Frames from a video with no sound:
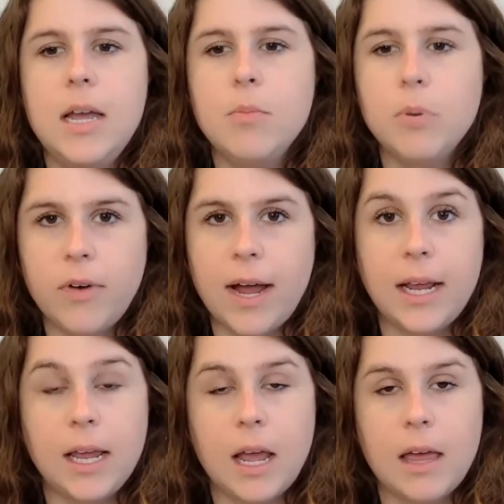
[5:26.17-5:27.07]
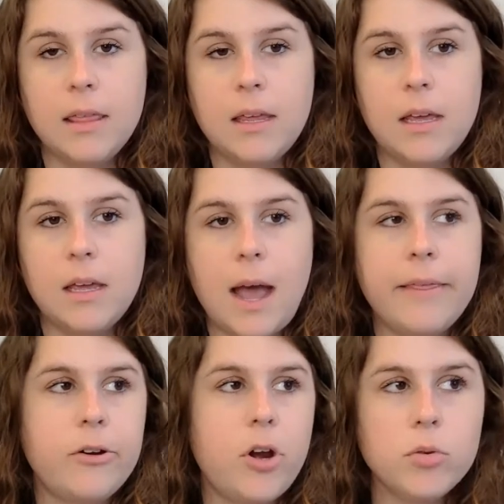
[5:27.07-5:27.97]
providing the
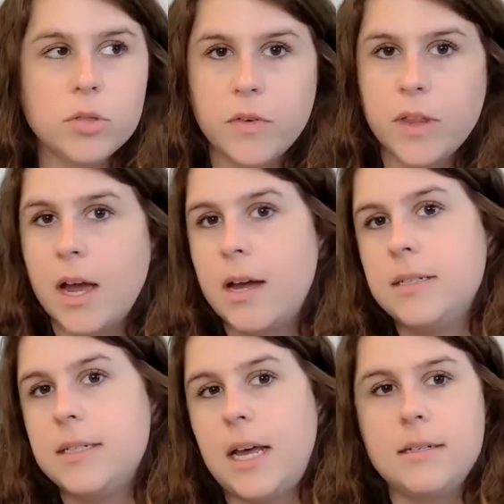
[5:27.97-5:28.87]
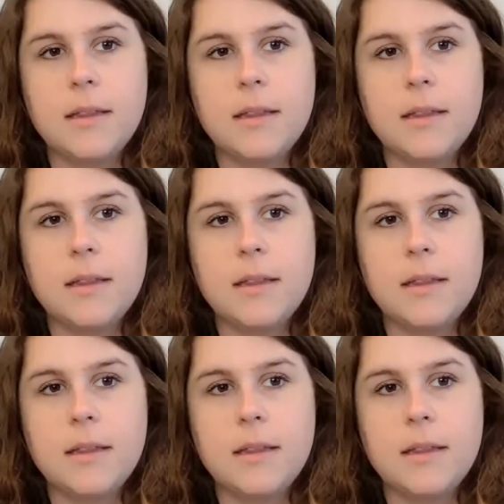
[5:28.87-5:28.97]
either notes for the content,